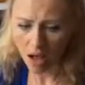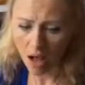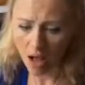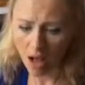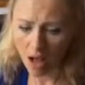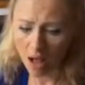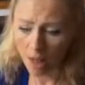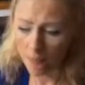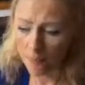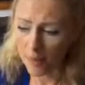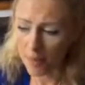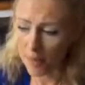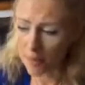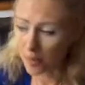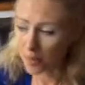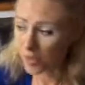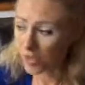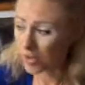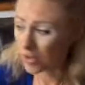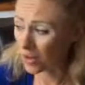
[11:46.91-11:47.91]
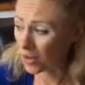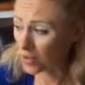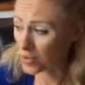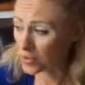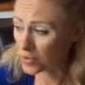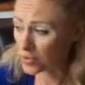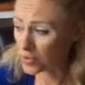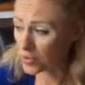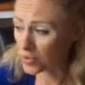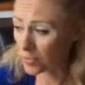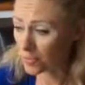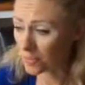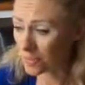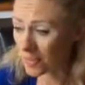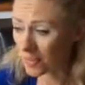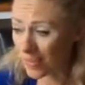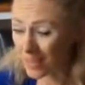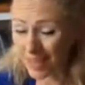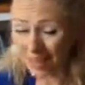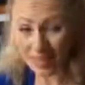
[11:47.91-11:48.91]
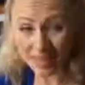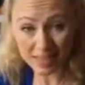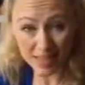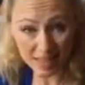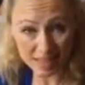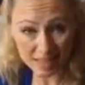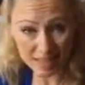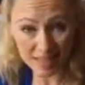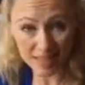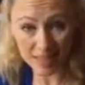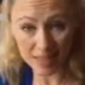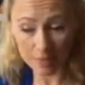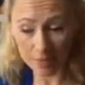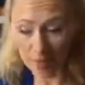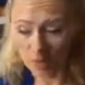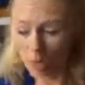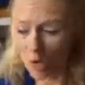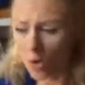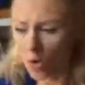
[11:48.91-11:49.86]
And then we can also do something like intensity.